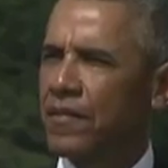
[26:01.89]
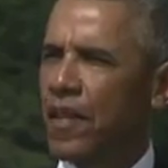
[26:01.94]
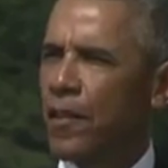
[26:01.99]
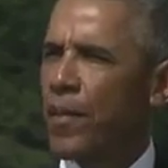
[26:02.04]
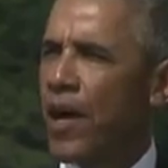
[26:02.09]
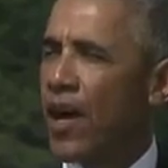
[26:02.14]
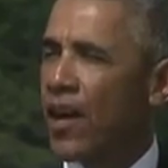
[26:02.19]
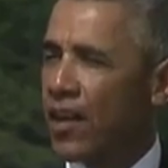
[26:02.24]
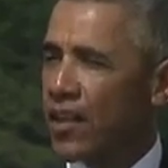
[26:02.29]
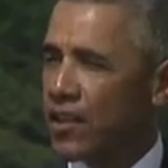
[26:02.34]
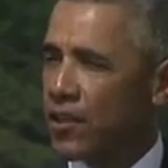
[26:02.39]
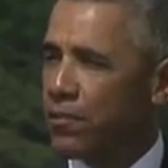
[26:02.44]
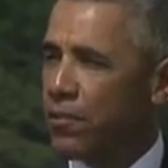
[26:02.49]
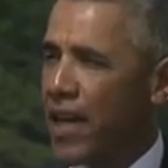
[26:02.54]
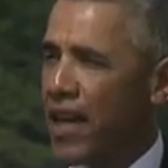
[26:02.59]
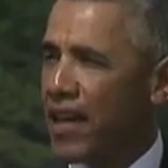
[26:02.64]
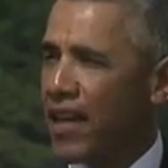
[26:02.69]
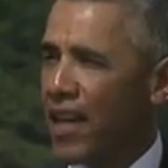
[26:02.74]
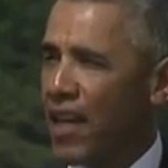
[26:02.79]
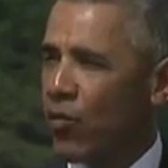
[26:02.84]
America's
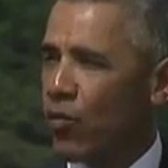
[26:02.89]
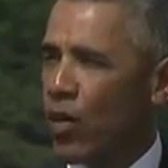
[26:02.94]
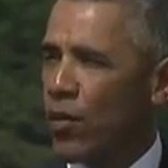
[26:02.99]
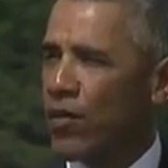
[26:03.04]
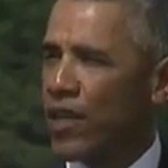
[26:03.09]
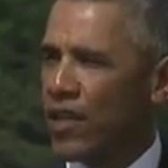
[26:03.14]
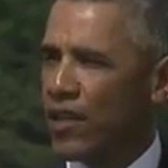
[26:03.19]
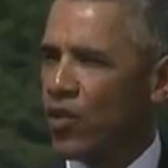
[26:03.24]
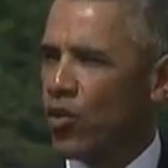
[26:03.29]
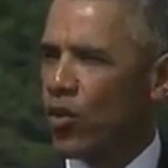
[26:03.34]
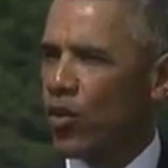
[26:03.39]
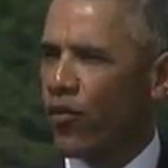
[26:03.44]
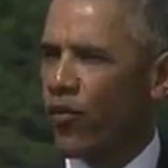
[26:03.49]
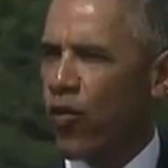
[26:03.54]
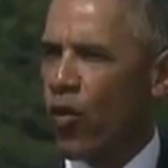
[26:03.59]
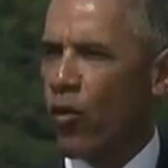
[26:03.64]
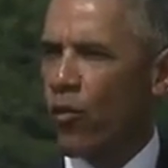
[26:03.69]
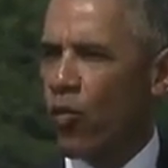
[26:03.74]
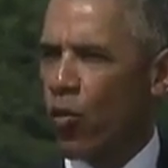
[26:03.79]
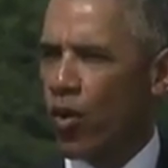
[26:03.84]
men and women in
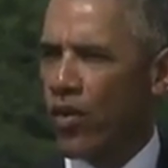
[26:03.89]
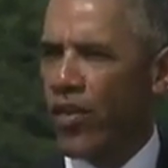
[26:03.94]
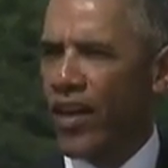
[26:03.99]
uniform were